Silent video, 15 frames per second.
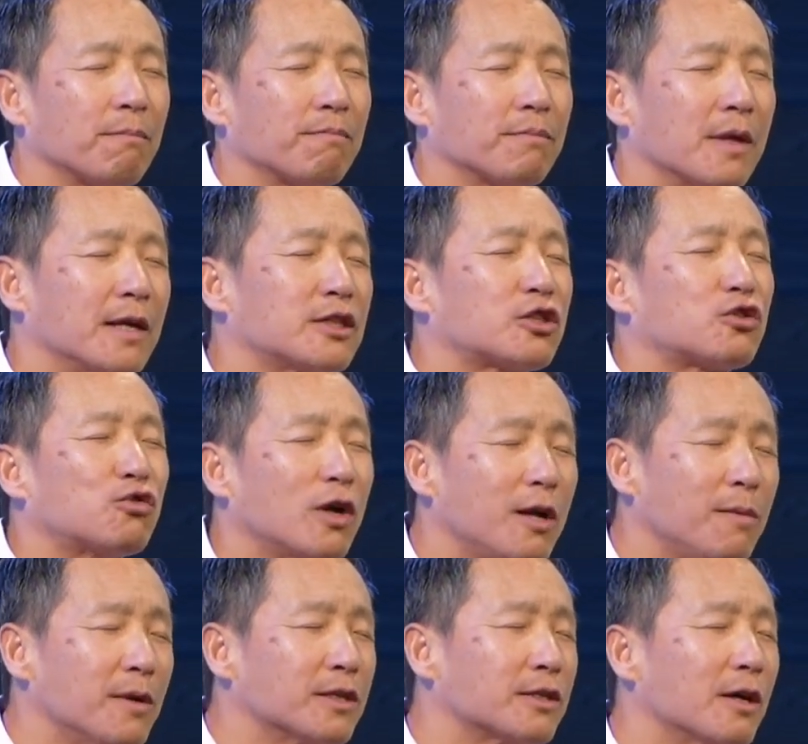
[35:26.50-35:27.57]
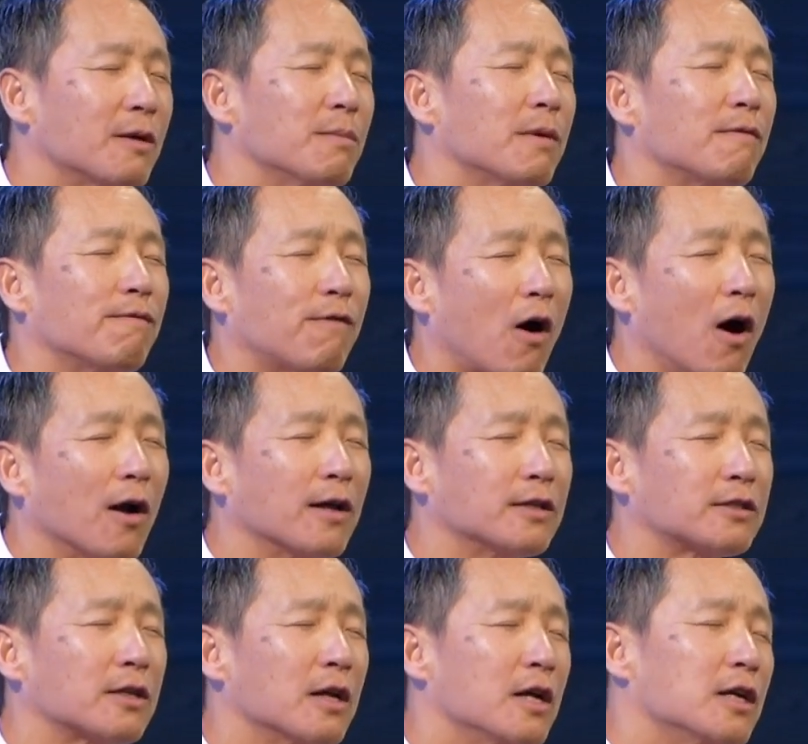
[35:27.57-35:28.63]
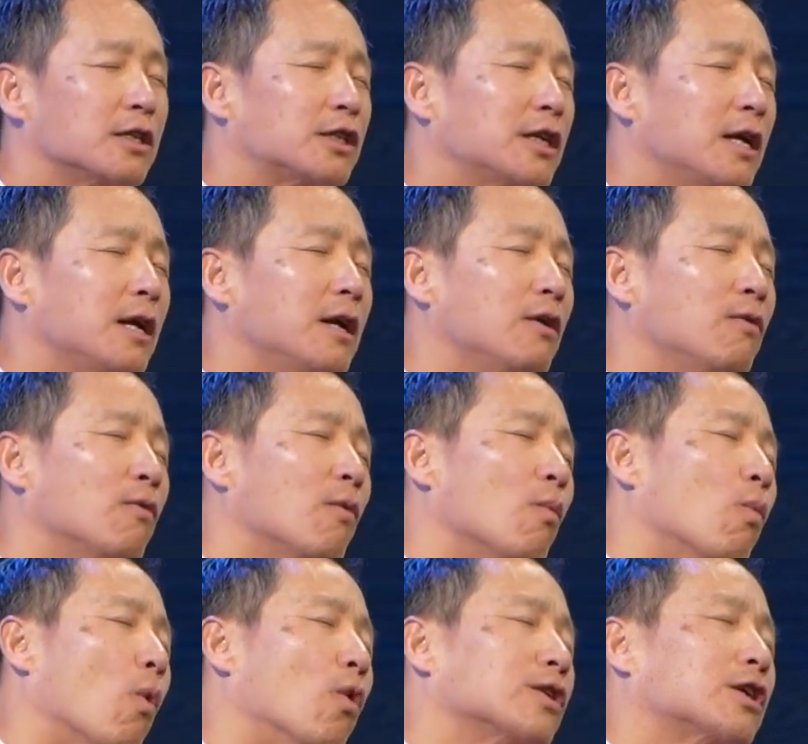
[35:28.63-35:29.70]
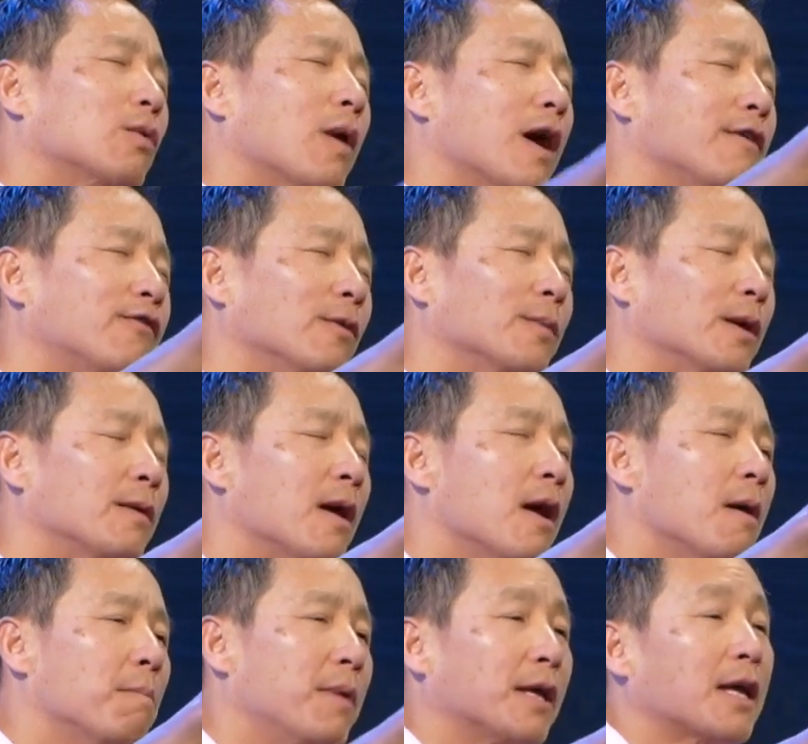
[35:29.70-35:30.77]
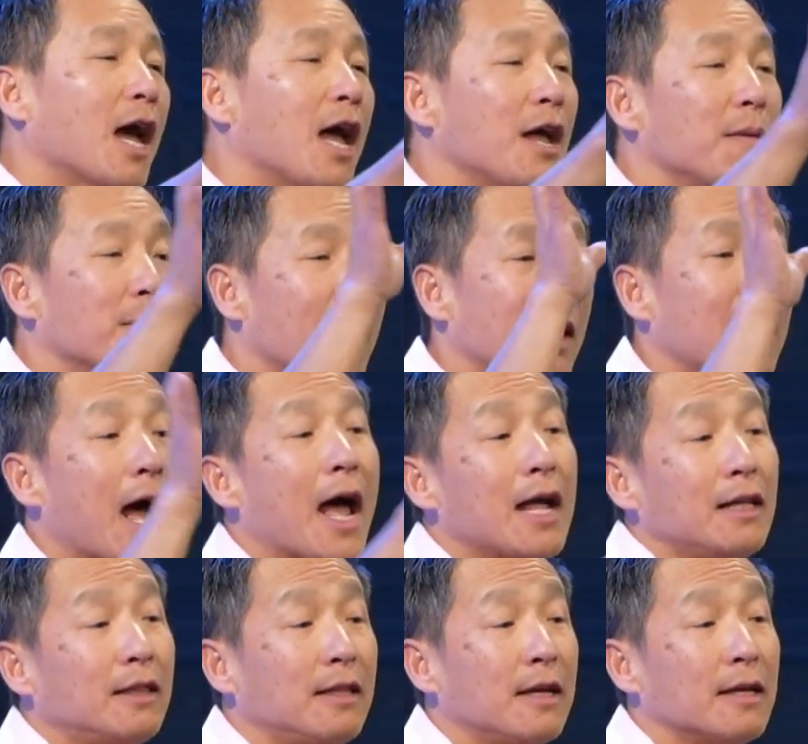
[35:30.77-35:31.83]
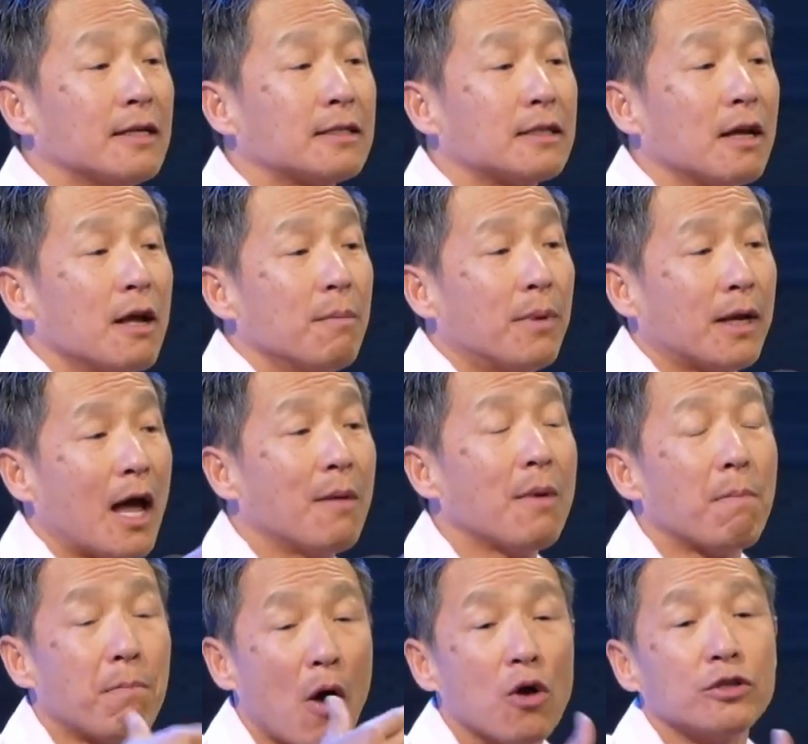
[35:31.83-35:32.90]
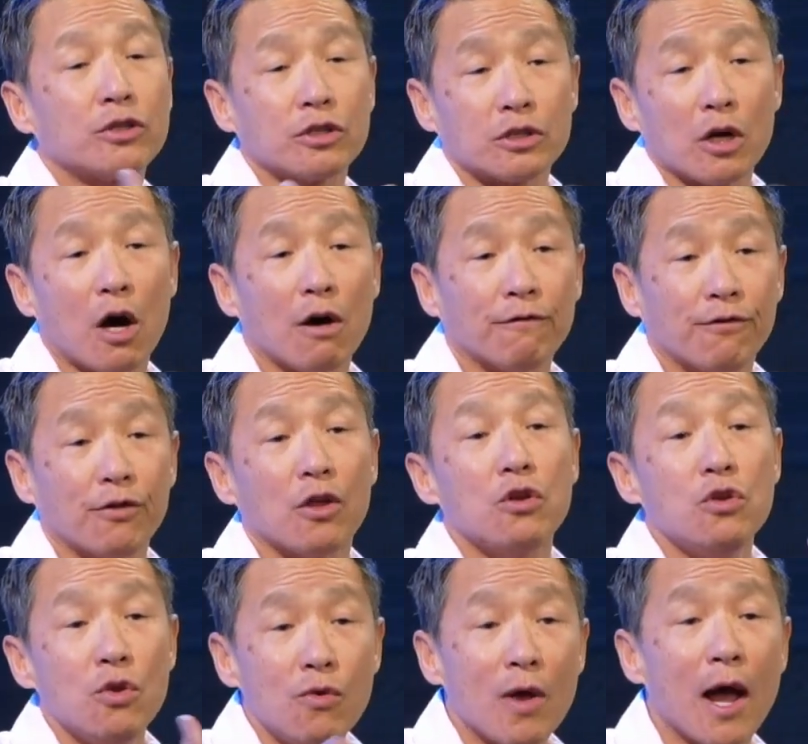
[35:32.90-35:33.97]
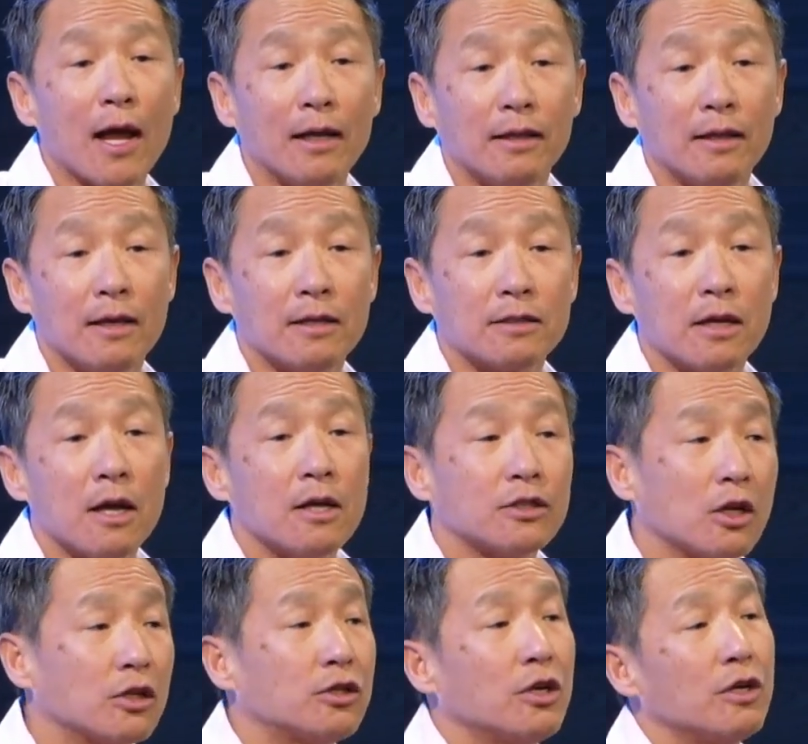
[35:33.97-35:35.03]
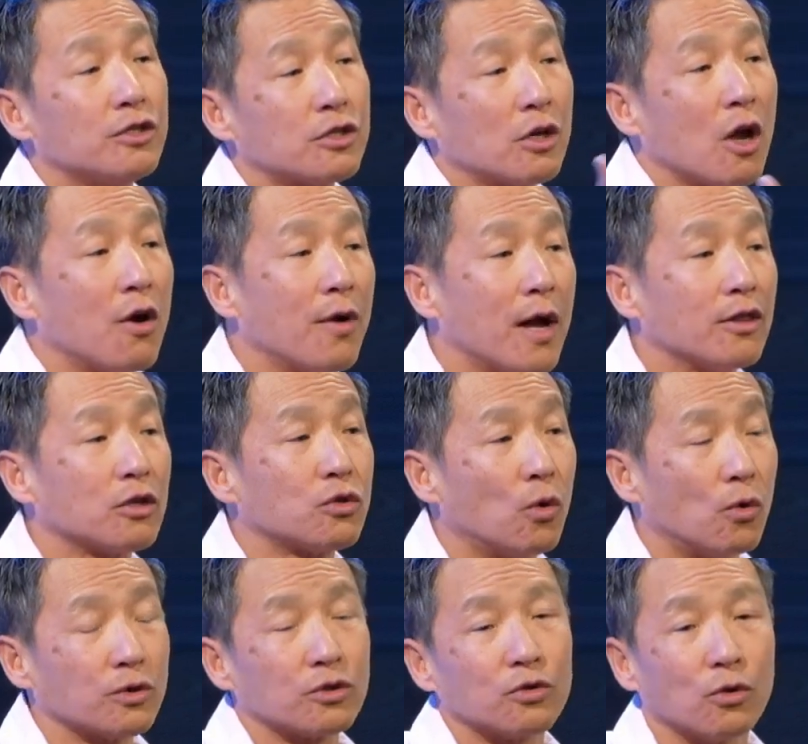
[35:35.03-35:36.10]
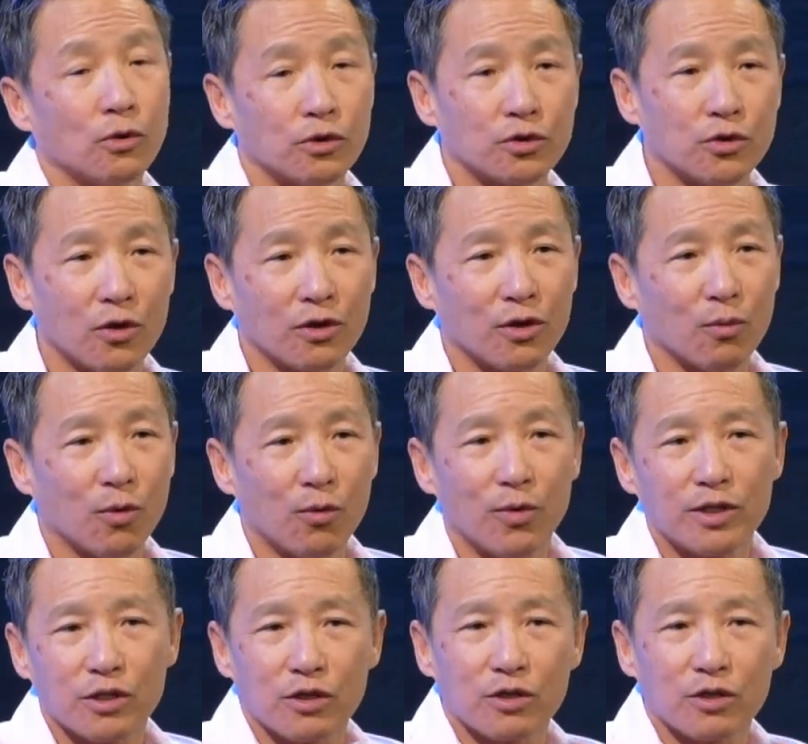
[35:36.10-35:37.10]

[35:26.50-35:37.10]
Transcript: extremism and violence, she walked away from it, became an atheist, became a poster child for the new atheists. So she used to go around the talk circuit with Richard